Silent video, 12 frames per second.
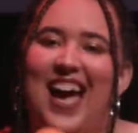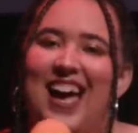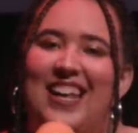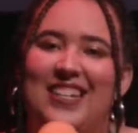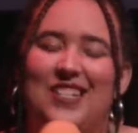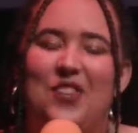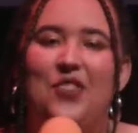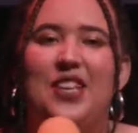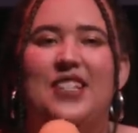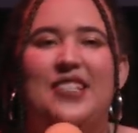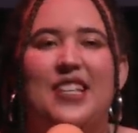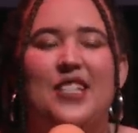And
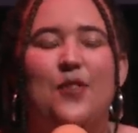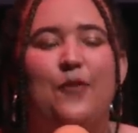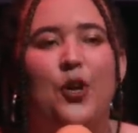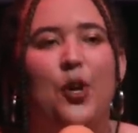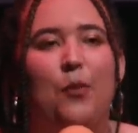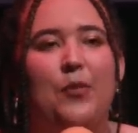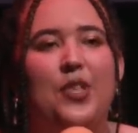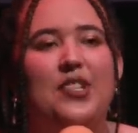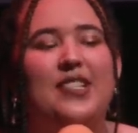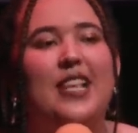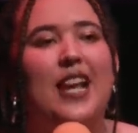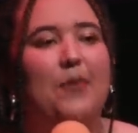this is a film that
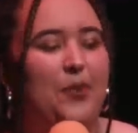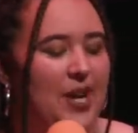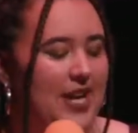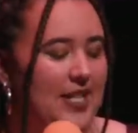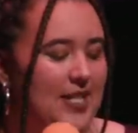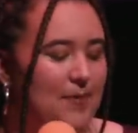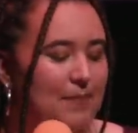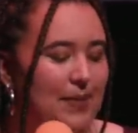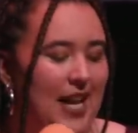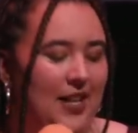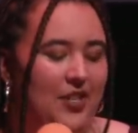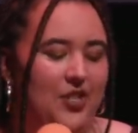celebrates
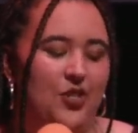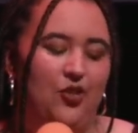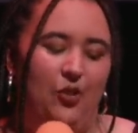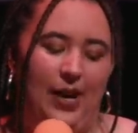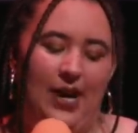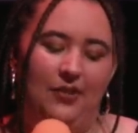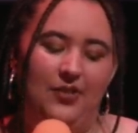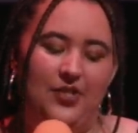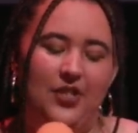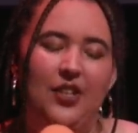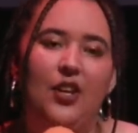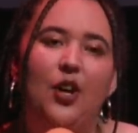blackness throughout.